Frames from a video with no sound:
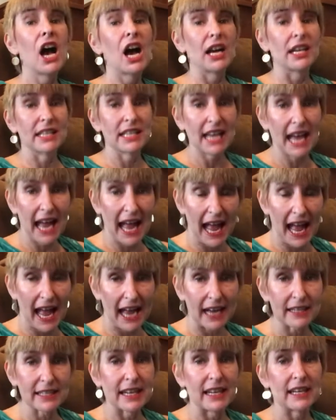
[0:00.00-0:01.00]

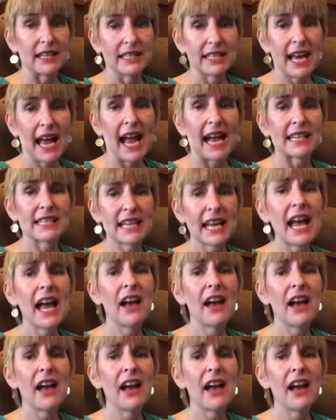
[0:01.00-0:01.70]
attacked and attacked